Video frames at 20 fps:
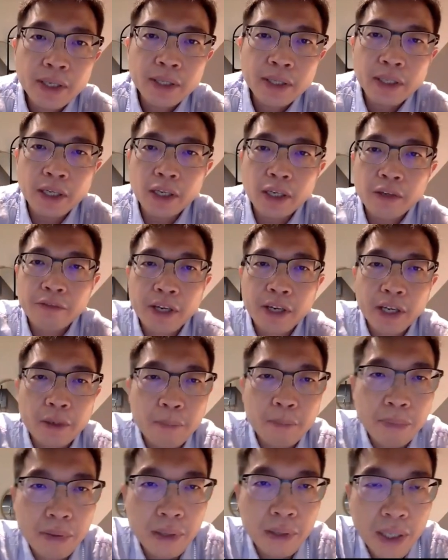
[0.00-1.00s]
Now, if I
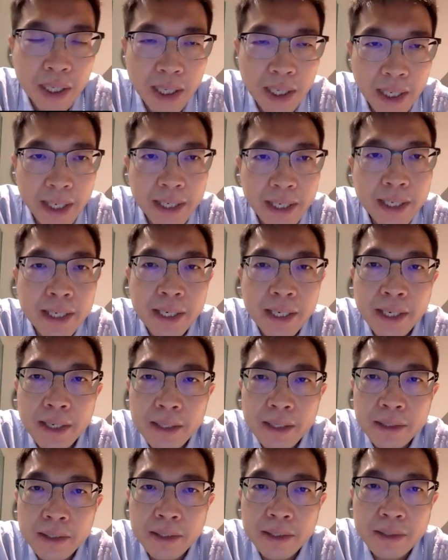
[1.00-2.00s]
apply
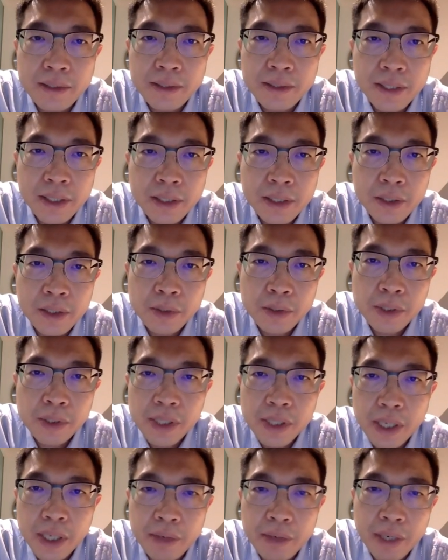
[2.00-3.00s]
the
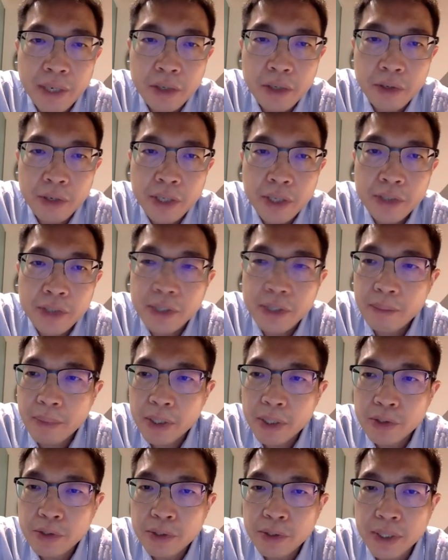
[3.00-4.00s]
steatosis area correction I
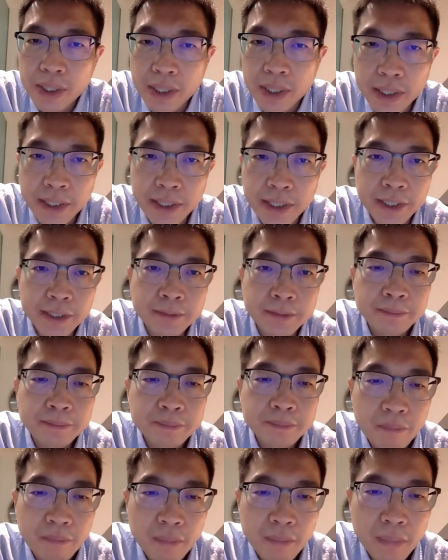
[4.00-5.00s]
mentioned earlier,
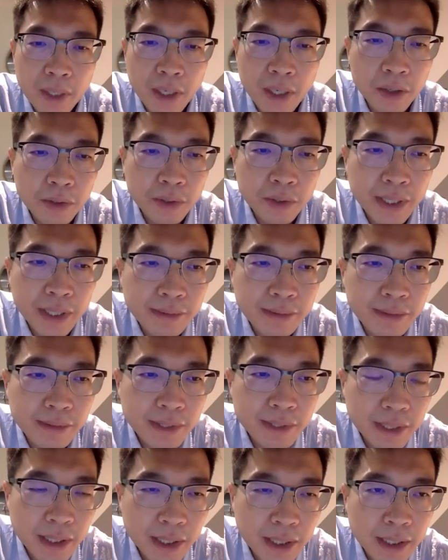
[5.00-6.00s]
now you can
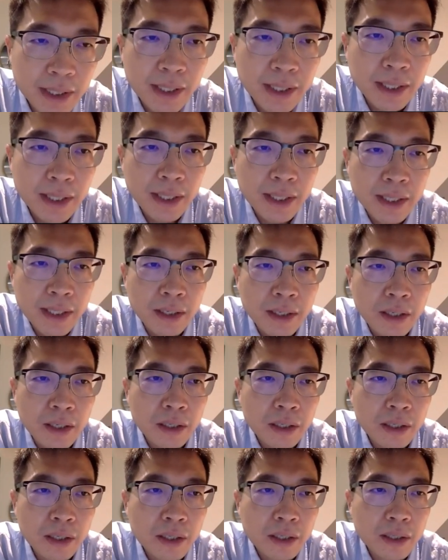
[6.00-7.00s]
see
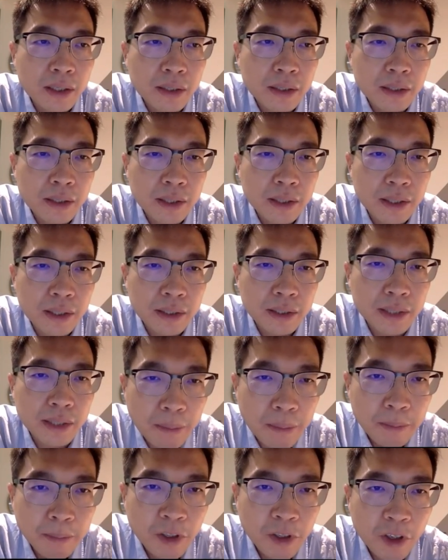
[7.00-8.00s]
the
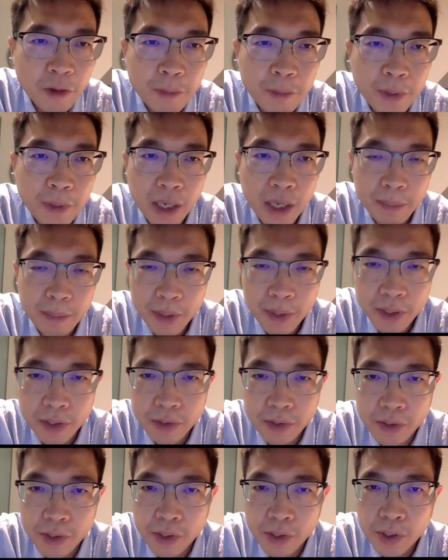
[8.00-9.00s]
number of
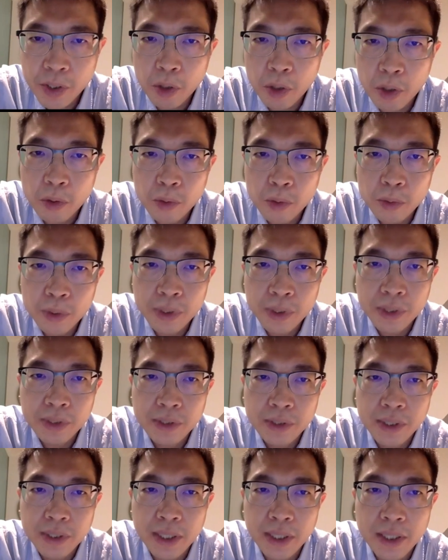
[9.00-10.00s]
parameters showed
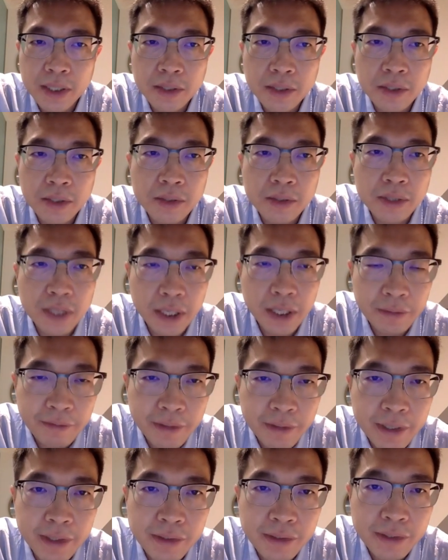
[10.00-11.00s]
statistical
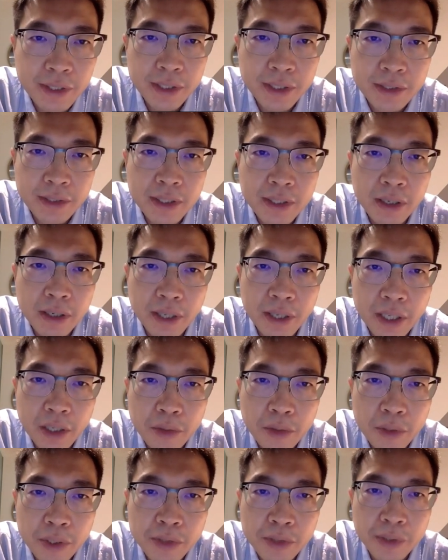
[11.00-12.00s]
significance is now
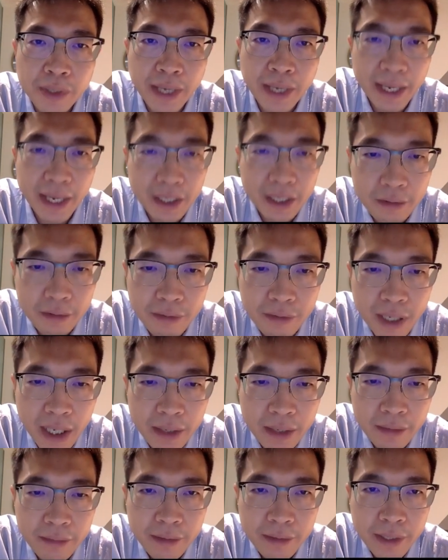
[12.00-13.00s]
increased to
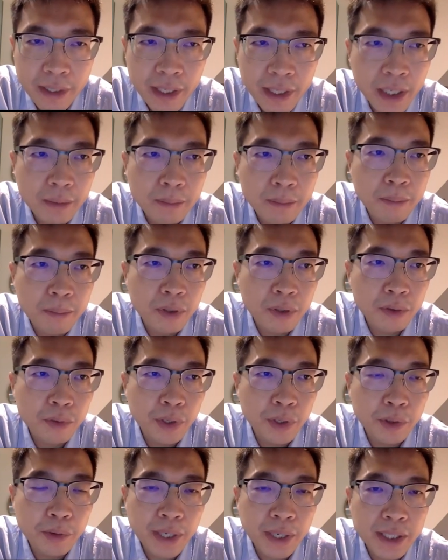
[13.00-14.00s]
85 in
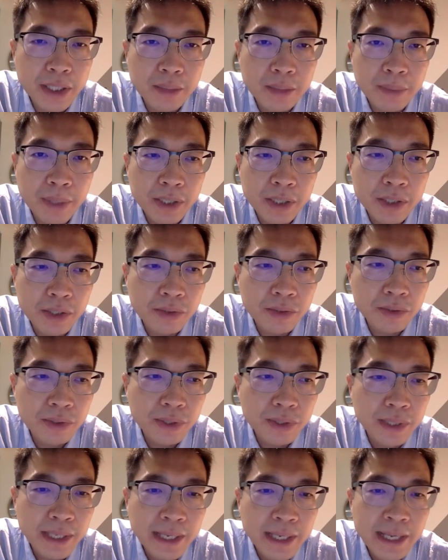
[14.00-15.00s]
regressed
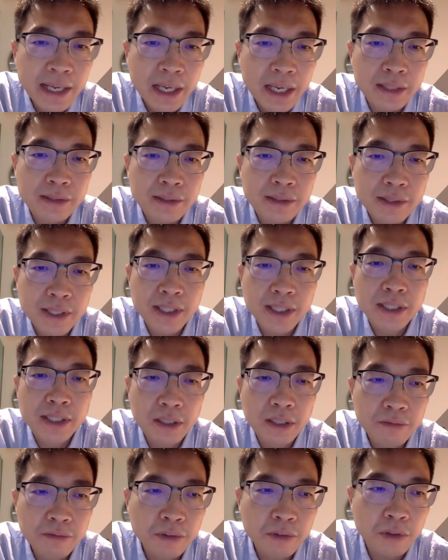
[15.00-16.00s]
patients and
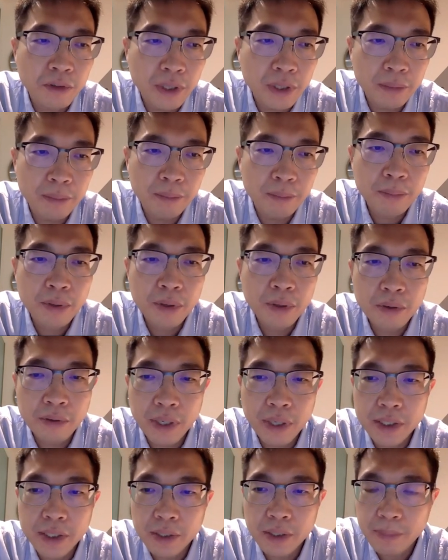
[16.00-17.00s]
64 in
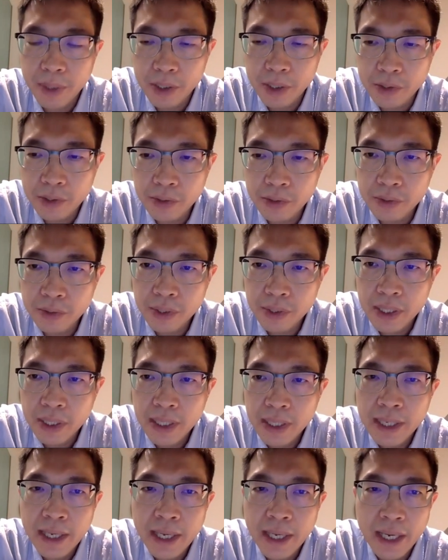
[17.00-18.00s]
progressed patients.
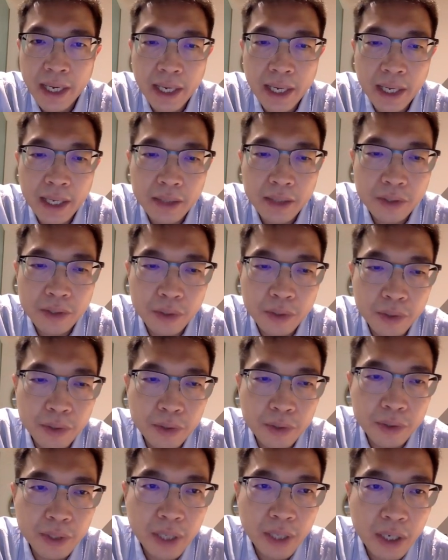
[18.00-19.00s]
So
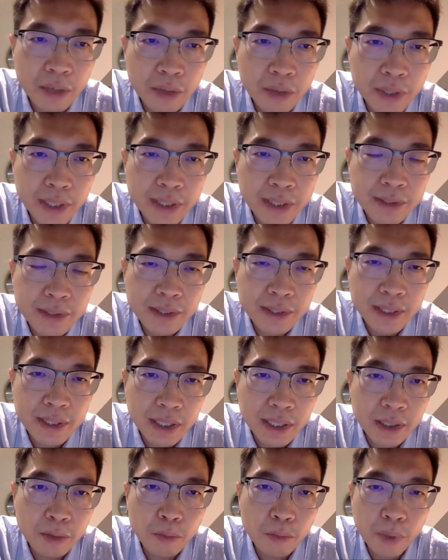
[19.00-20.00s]
now you can
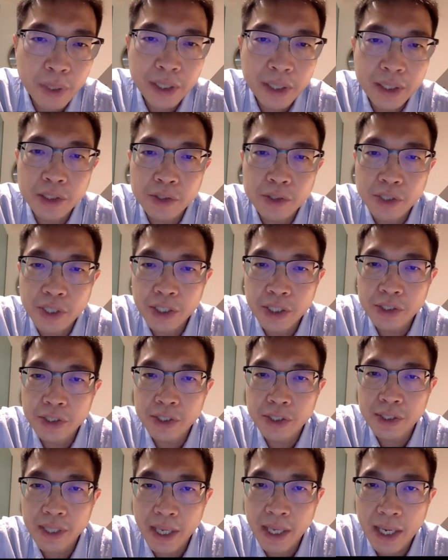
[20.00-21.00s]
see where the
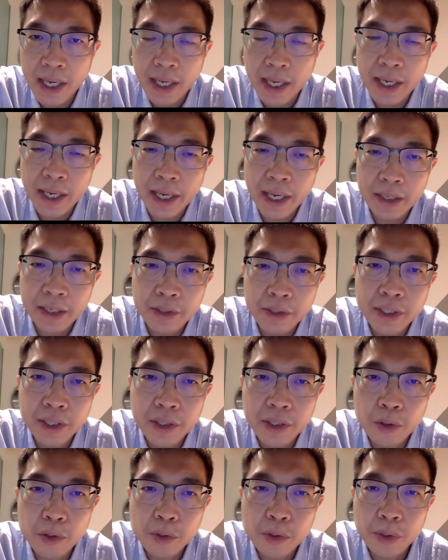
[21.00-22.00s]
changes are, and you
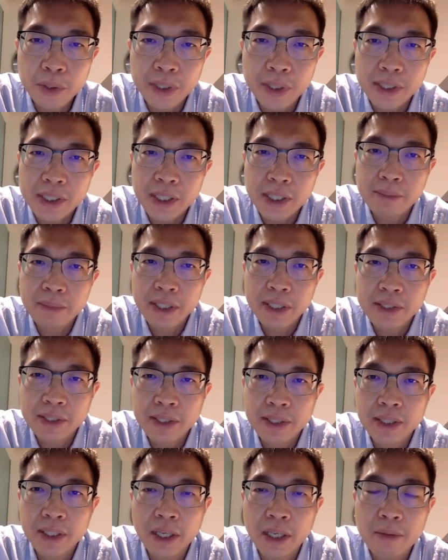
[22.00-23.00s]
can also at the same time
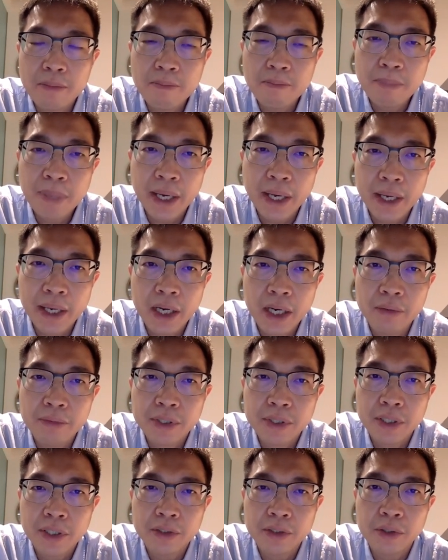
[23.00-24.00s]
see the impact of
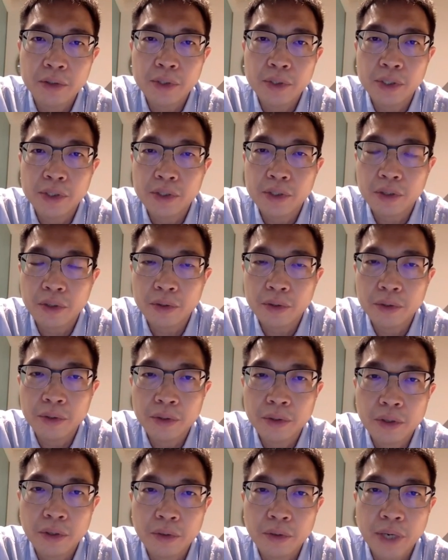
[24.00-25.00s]
steatosis cor
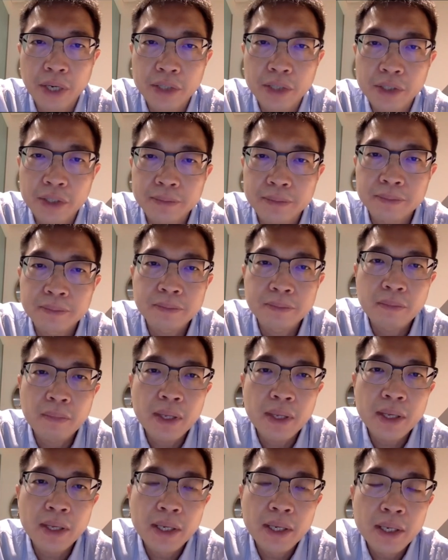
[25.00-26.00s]
correction.
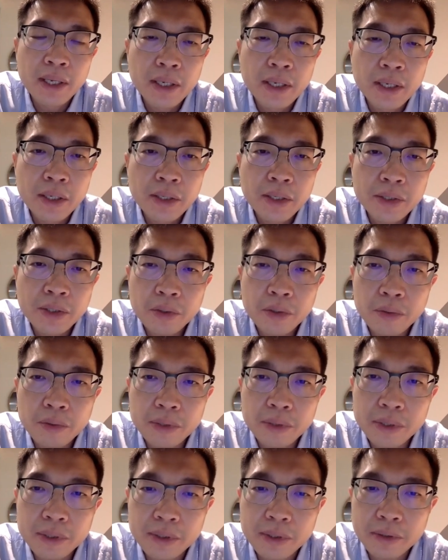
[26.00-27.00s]

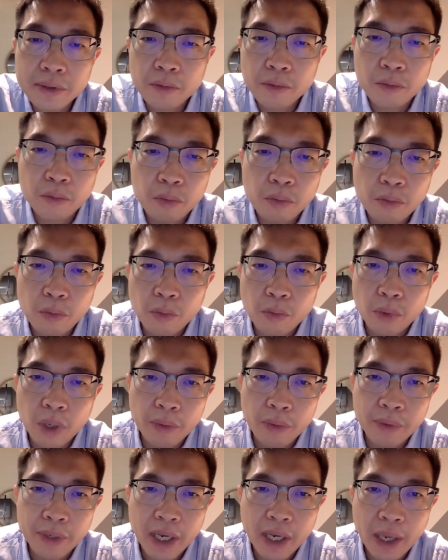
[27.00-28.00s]
So
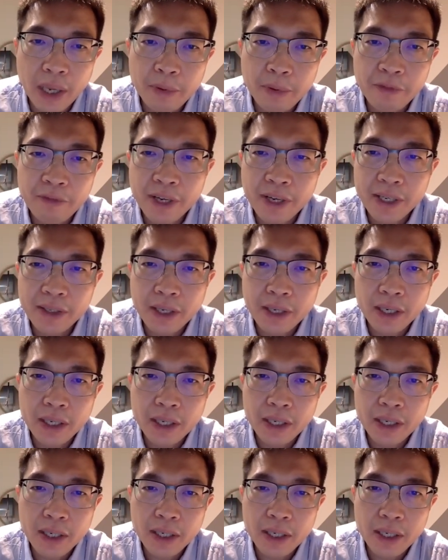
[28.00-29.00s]
what we're
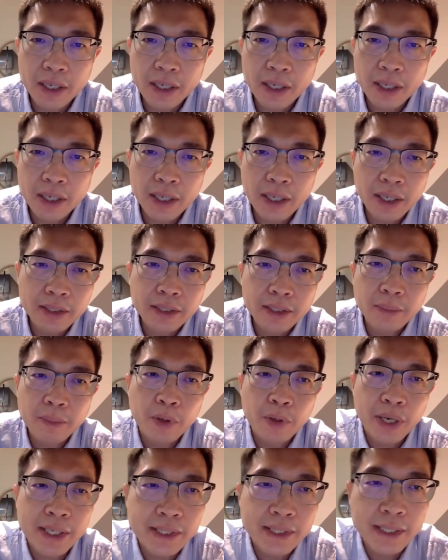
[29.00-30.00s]
uh,
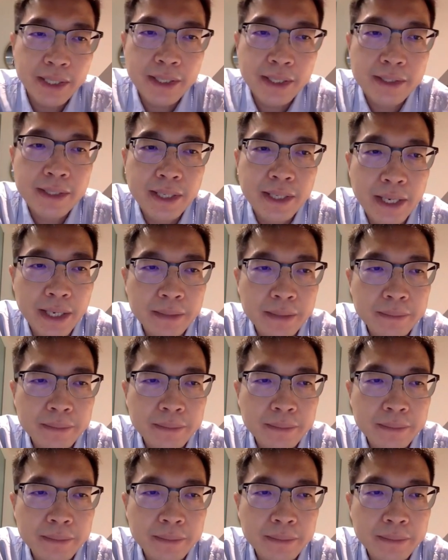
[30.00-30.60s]
summarizing is that